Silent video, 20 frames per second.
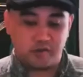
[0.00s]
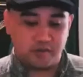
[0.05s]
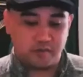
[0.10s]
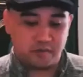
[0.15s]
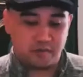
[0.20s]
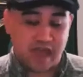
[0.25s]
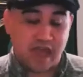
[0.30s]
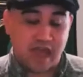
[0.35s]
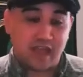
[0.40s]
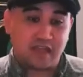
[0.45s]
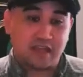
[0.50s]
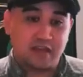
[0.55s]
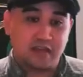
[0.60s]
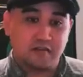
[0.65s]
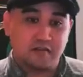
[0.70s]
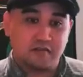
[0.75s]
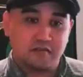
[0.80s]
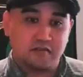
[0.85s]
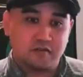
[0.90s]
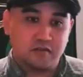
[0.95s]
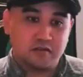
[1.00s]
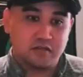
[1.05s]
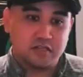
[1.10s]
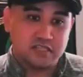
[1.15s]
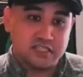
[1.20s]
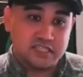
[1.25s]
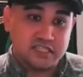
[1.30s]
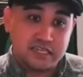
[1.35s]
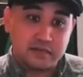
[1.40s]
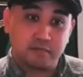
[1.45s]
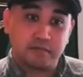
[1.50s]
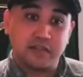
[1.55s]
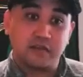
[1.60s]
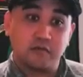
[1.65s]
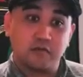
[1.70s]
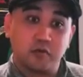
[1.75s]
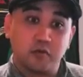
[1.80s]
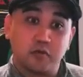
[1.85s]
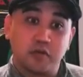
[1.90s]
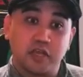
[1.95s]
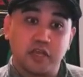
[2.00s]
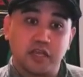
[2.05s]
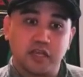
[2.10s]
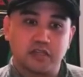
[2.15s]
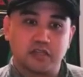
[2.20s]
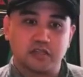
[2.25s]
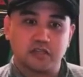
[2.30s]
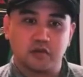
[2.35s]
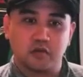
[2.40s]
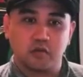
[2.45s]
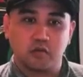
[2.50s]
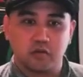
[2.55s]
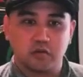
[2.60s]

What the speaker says: back and deeply rooting into the